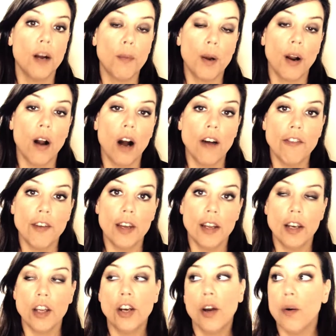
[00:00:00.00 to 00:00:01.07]
we're
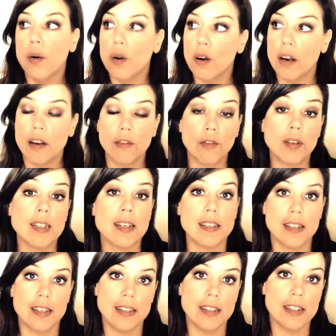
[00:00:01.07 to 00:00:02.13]
often, or
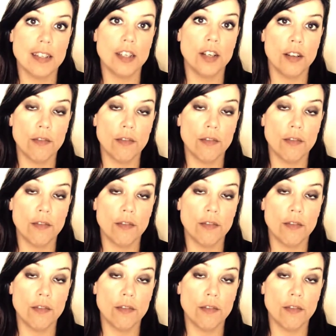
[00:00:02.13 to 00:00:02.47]
resistance.